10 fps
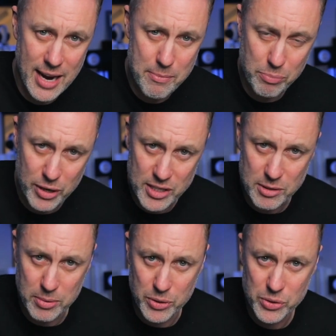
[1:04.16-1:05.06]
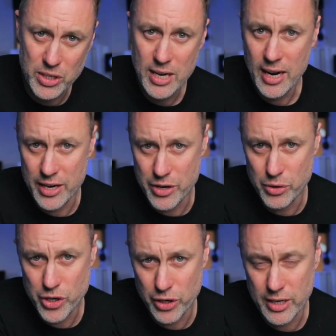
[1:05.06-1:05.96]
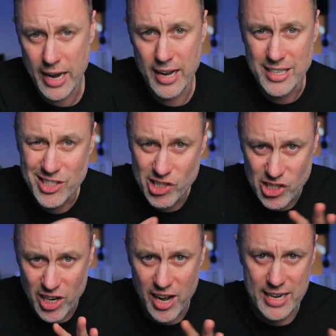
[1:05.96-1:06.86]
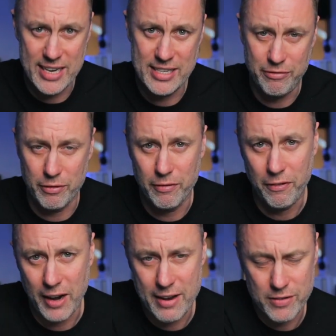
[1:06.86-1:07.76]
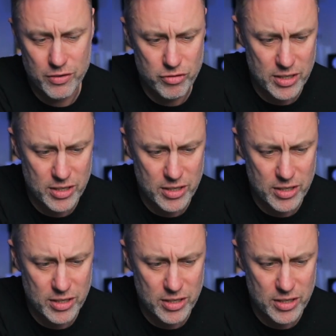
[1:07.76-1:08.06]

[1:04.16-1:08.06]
same principles, and you should get a slightly different flavored